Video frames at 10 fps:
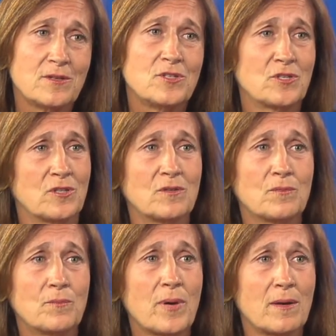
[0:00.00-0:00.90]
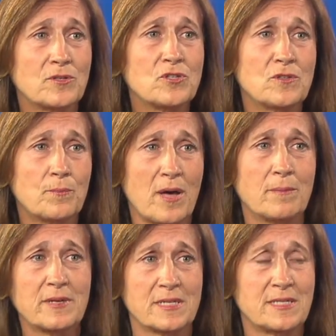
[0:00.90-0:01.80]
to the
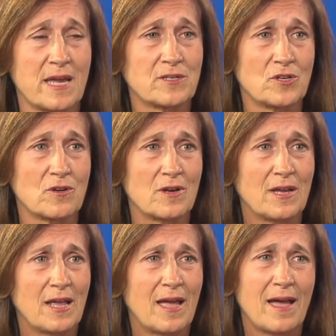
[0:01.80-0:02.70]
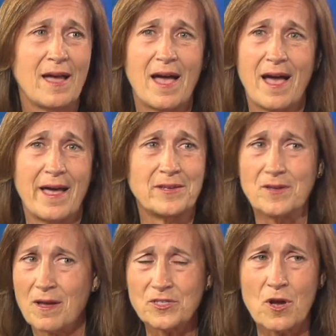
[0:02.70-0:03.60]
public sector. I'd gone to